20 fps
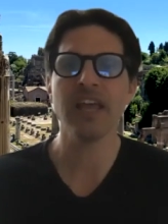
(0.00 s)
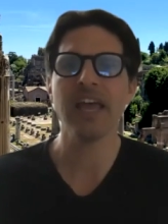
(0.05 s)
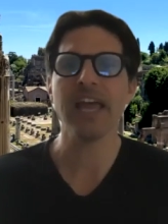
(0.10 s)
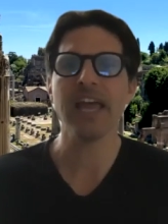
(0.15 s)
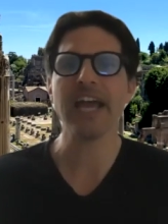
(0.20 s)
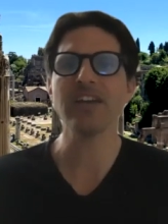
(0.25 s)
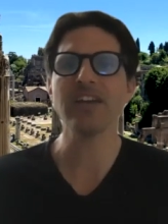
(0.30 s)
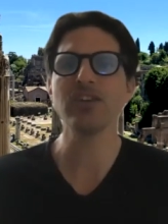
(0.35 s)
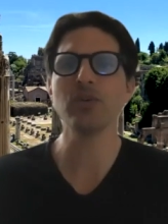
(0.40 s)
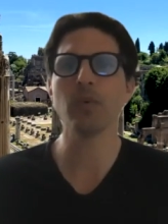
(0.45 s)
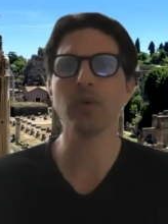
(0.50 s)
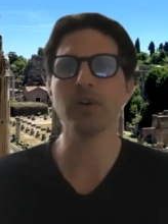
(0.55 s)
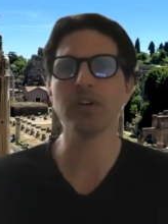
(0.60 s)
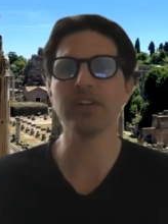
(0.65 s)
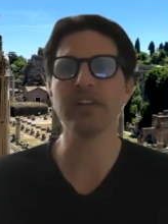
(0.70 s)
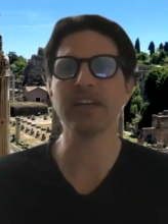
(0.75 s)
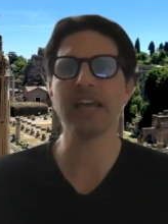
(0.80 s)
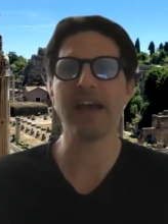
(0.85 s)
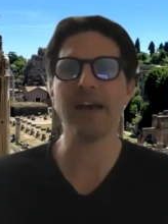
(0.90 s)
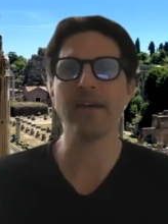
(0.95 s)
and you wanted
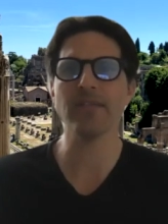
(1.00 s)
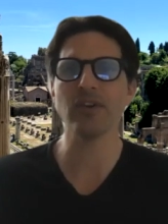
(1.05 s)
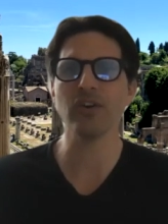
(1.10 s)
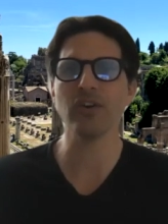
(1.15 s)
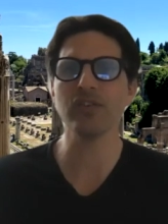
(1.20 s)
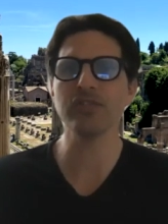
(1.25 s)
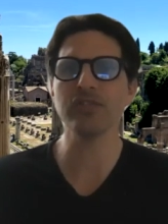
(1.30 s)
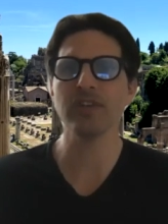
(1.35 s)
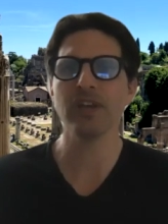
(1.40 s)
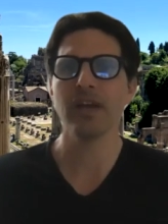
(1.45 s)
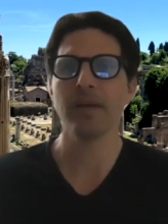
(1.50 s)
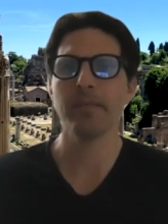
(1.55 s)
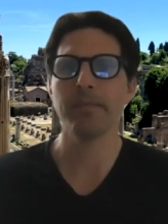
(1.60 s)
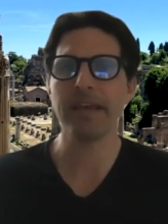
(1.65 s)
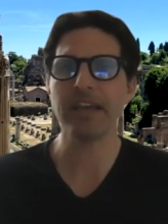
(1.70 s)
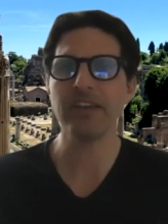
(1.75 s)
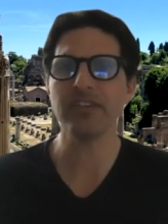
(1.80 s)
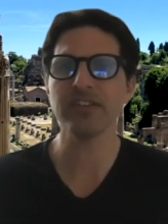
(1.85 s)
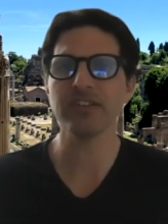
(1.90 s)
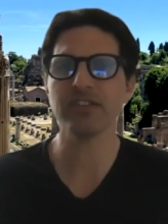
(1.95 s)
to have those
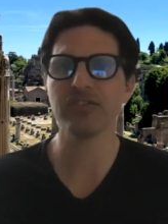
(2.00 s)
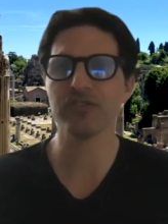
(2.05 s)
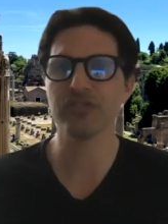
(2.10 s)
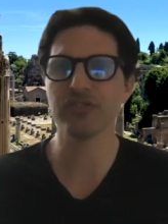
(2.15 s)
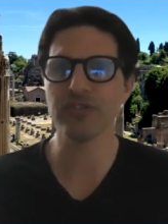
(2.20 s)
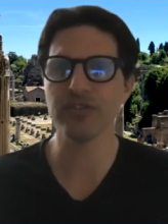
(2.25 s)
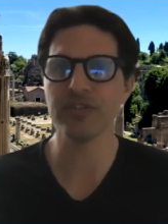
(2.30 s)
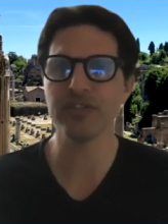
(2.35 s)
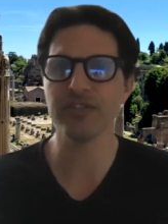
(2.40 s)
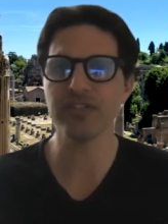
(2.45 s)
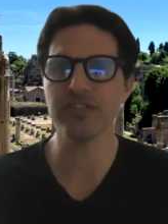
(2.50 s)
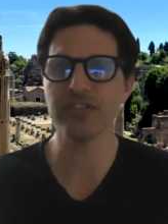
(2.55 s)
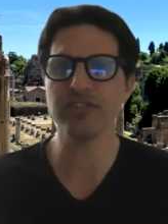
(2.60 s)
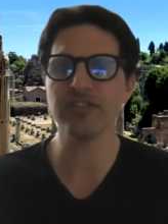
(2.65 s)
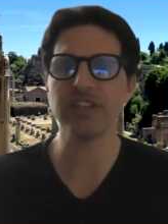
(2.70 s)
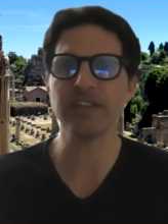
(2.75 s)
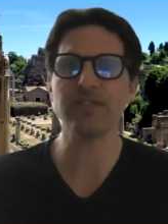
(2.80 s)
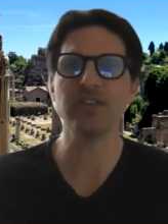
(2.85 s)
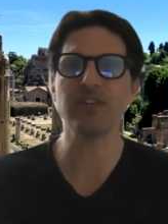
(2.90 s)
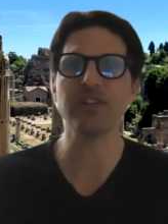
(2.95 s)
basic assurances,
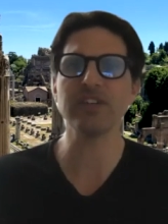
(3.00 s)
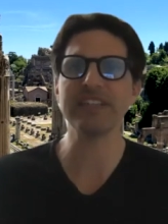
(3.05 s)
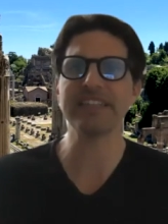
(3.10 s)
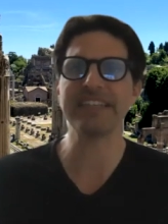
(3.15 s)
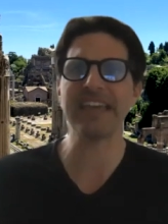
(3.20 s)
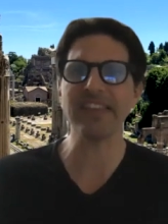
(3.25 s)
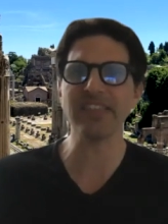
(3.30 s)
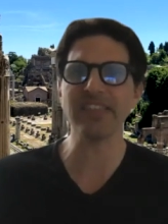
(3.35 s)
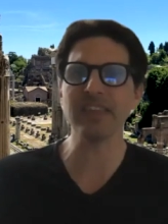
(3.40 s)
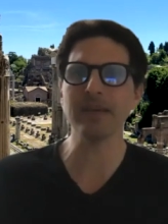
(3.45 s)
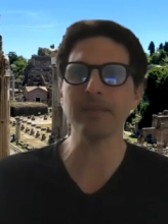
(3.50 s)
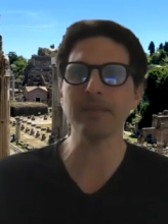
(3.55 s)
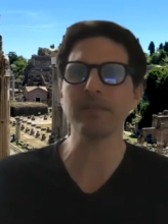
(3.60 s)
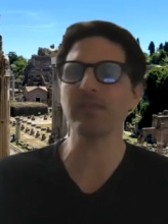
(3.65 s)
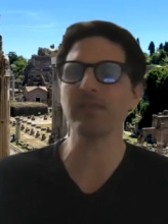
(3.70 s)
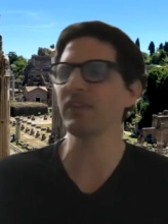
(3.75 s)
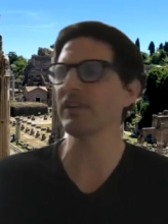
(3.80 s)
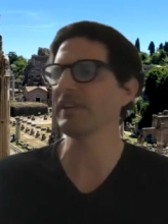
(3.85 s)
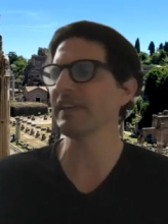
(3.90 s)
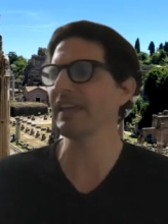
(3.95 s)
and if you didn't get them, if
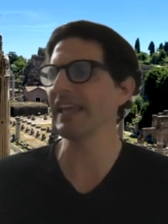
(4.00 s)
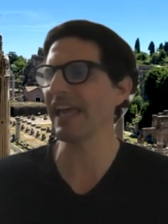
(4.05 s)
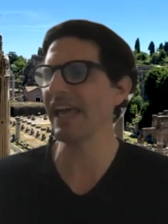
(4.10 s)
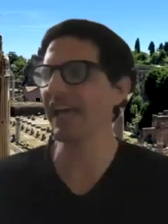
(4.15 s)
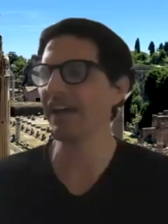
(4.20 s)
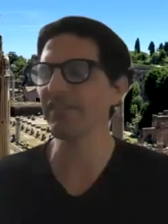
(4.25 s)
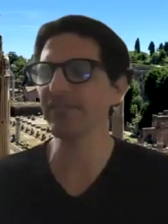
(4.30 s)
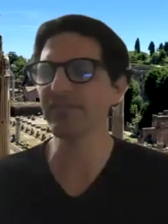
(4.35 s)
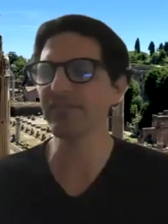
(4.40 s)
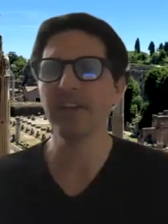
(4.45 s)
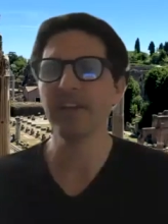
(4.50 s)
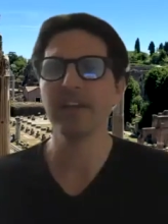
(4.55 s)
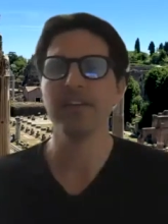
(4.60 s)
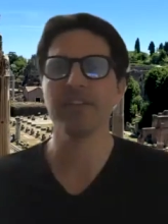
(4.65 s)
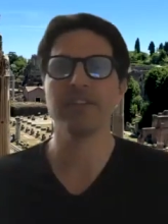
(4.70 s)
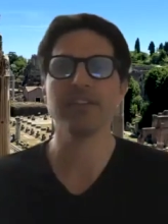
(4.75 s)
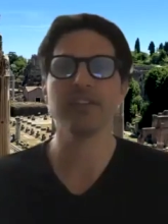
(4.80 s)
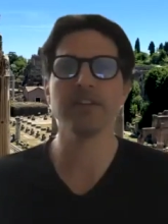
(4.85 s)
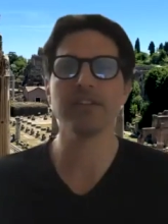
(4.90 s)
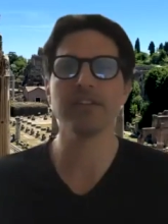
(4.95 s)
you didn't have
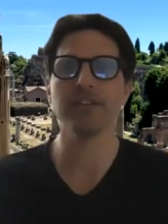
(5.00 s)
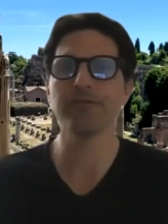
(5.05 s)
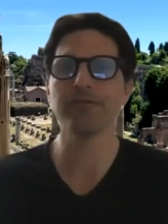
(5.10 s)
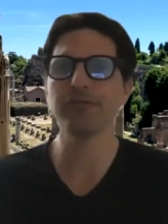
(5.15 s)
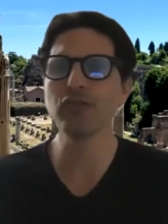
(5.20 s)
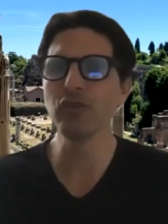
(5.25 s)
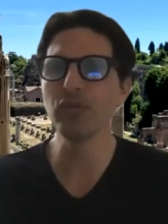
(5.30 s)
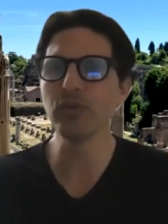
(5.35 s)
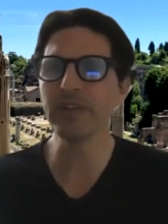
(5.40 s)
the food